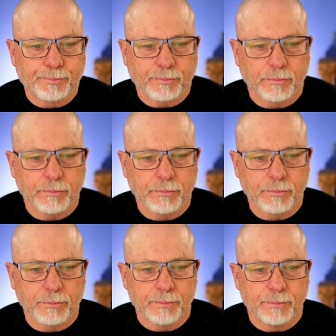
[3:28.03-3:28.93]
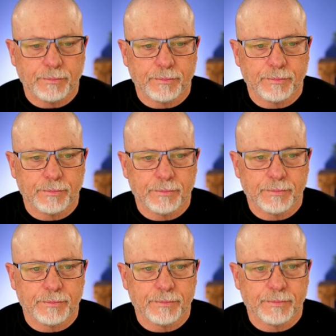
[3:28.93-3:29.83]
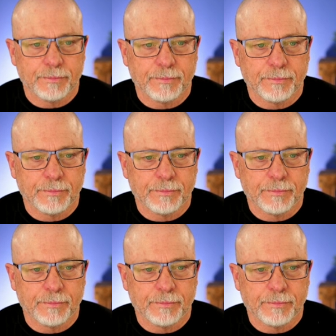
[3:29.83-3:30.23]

(silence)